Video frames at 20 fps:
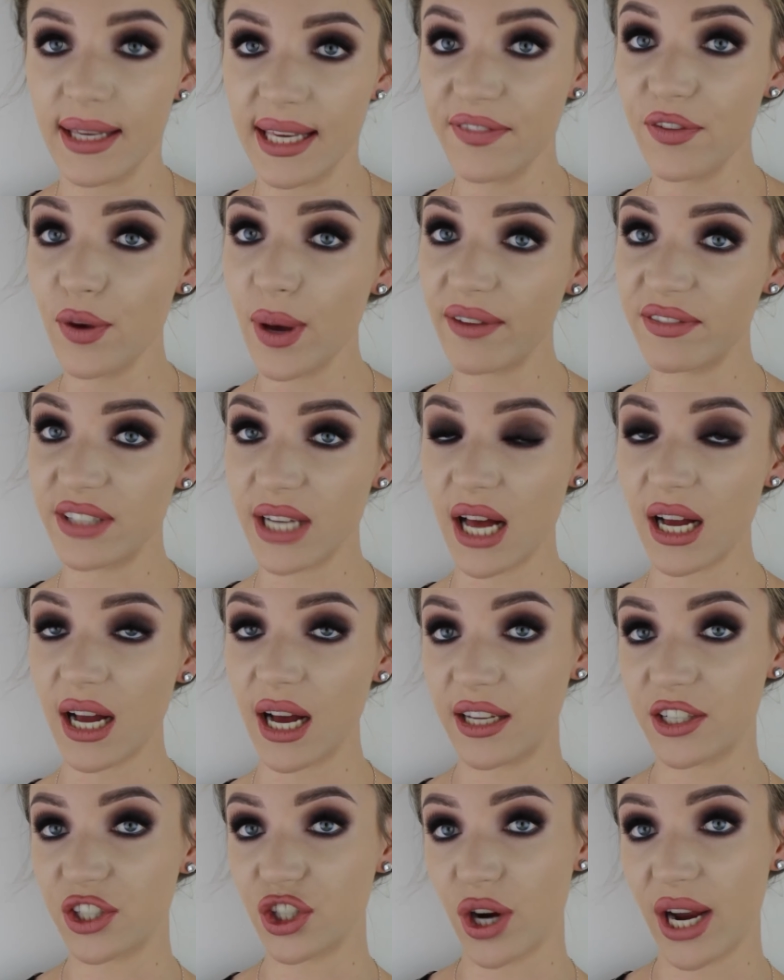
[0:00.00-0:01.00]
If you have
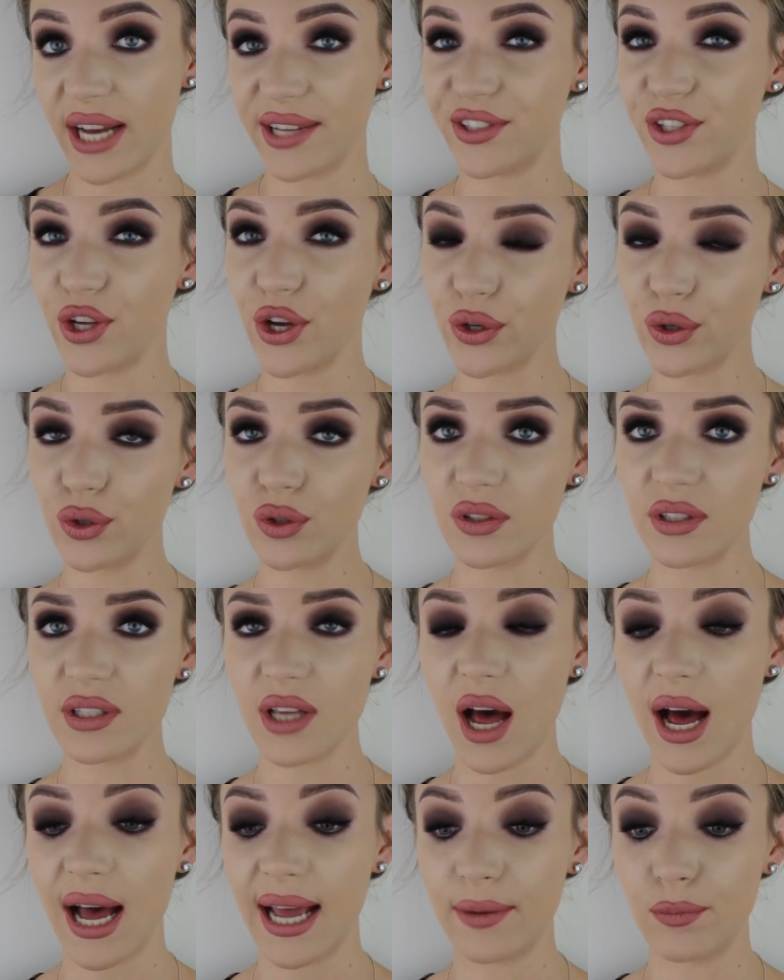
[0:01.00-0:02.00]
dark under eye circles,
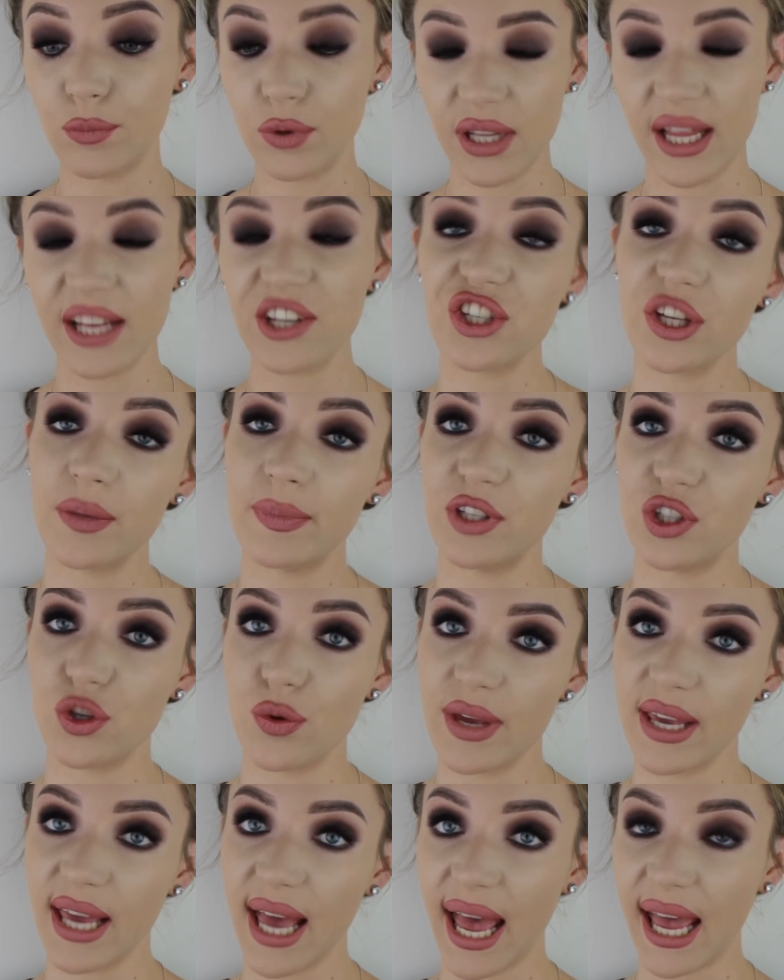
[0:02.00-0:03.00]
I will actually be
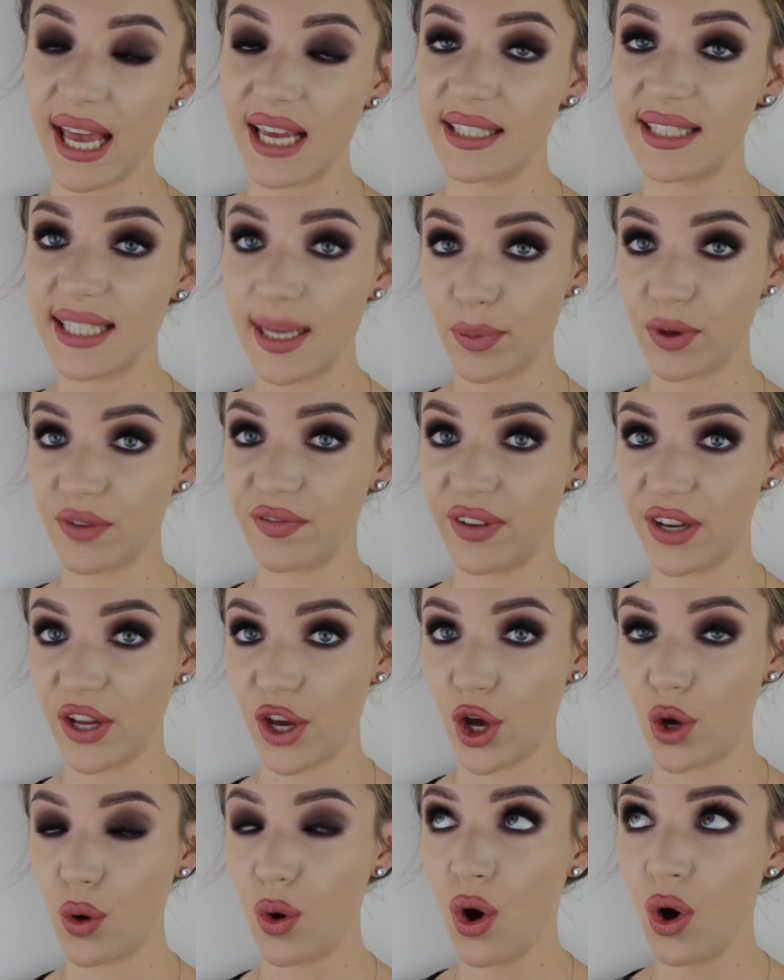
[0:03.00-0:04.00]
doing a separate
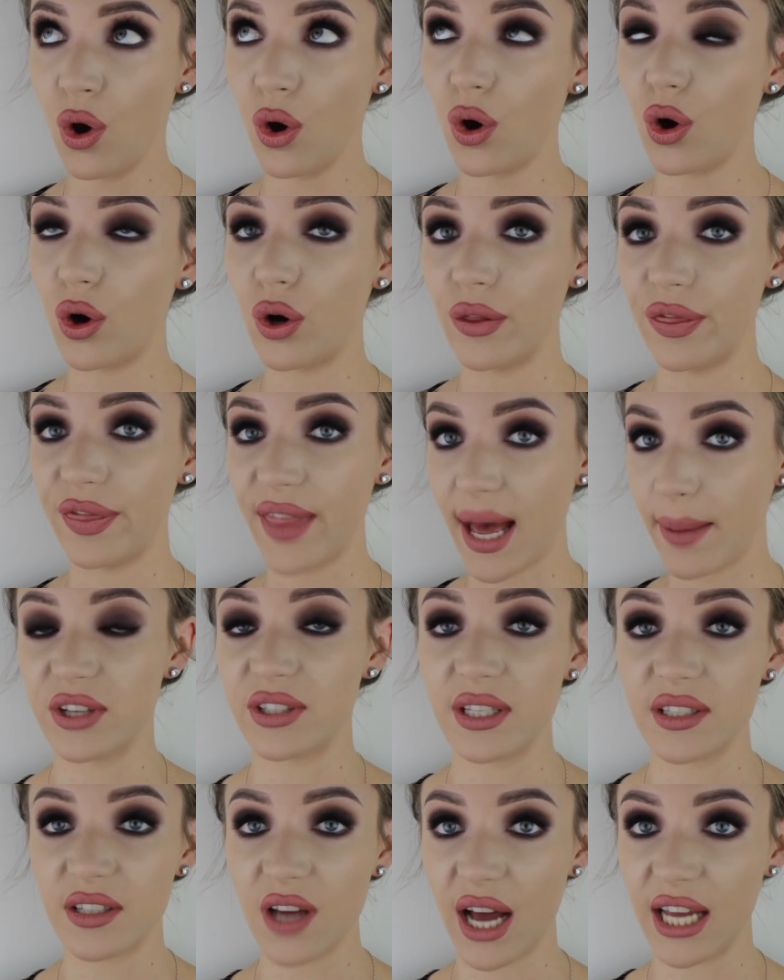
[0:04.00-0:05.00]
video on that
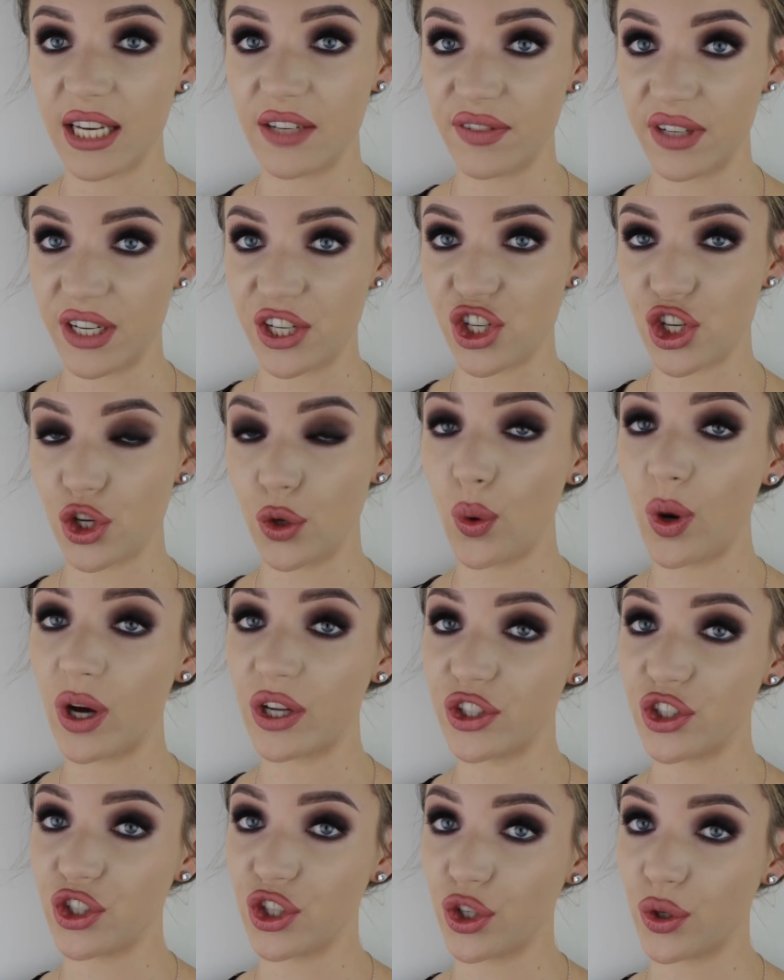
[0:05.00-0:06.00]
because it's kind of an issue
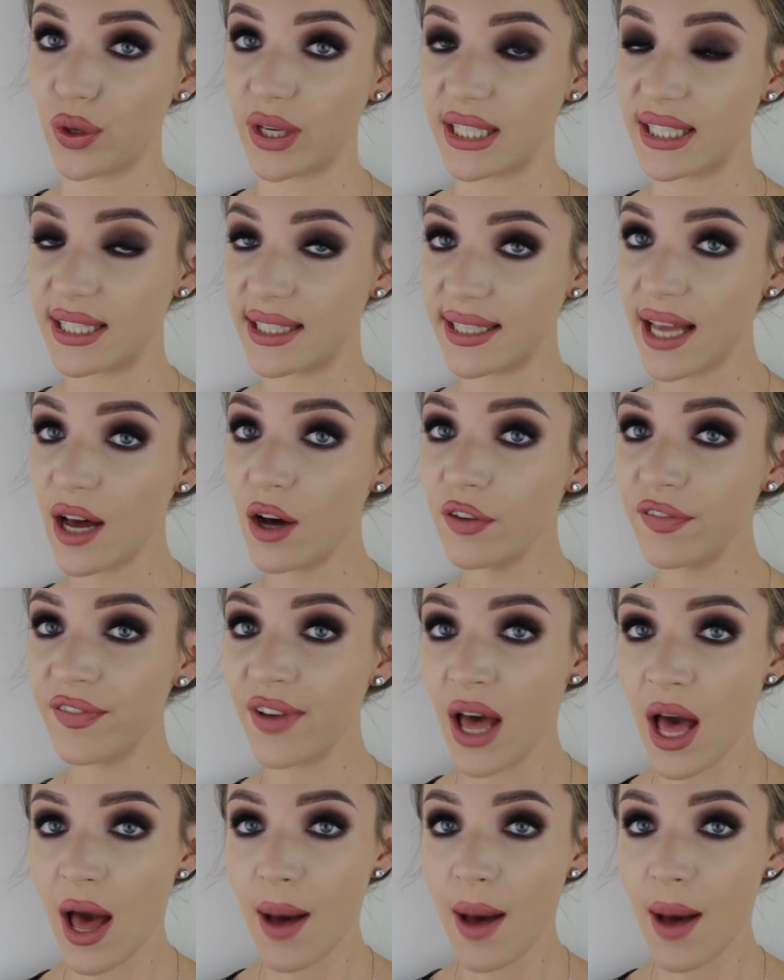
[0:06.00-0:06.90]
unto itself.